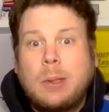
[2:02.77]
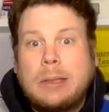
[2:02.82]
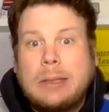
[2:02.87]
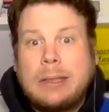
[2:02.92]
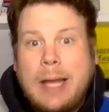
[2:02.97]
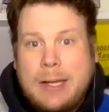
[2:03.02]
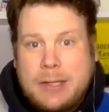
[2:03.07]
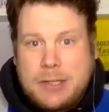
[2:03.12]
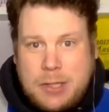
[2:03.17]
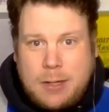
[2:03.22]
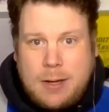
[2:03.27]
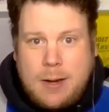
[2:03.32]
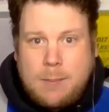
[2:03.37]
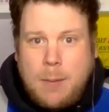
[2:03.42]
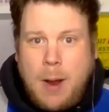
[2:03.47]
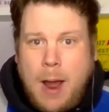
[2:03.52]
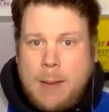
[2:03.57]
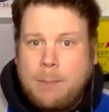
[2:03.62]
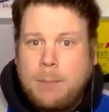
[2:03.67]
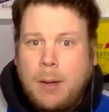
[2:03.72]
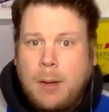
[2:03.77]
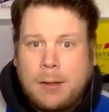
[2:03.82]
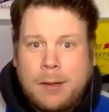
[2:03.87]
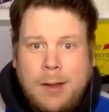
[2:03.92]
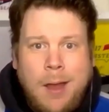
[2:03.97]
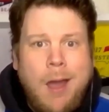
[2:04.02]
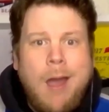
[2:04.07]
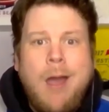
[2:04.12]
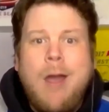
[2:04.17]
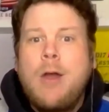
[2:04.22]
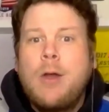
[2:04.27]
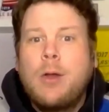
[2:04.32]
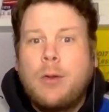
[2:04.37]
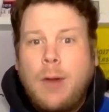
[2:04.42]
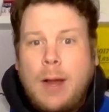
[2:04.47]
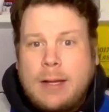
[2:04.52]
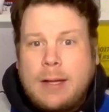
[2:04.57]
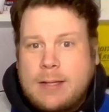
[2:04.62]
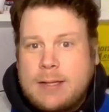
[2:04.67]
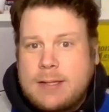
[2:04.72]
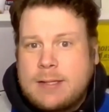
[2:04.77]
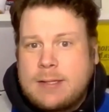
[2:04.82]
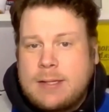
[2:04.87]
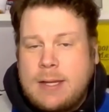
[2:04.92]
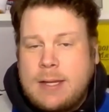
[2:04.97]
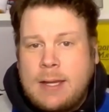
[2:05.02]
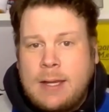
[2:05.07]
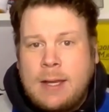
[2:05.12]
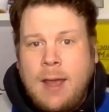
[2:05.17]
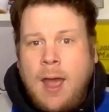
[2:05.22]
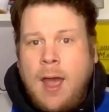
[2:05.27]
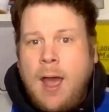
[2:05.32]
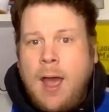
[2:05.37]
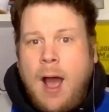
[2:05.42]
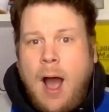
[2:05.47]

a legend in my book. Great to see.